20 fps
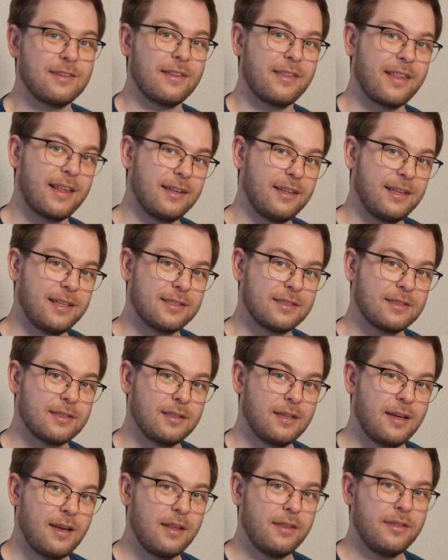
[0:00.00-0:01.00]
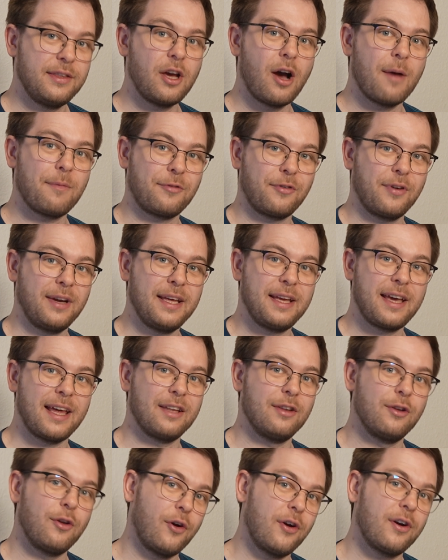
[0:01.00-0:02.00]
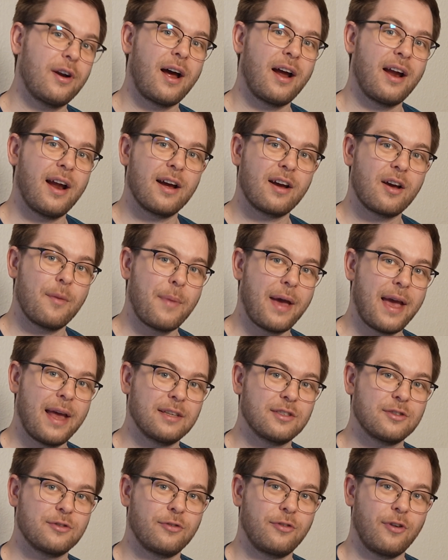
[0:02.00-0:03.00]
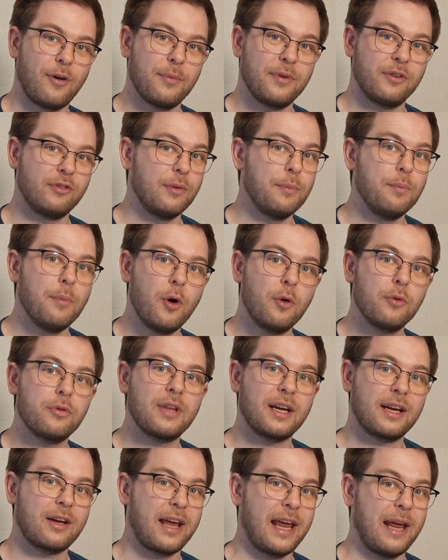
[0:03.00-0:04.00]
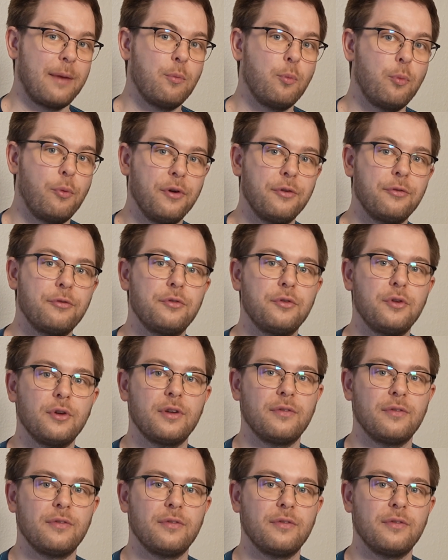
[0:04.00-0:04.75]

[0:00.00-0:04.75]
on that list, The Hub 3 can learn IR commands from the remote that came with your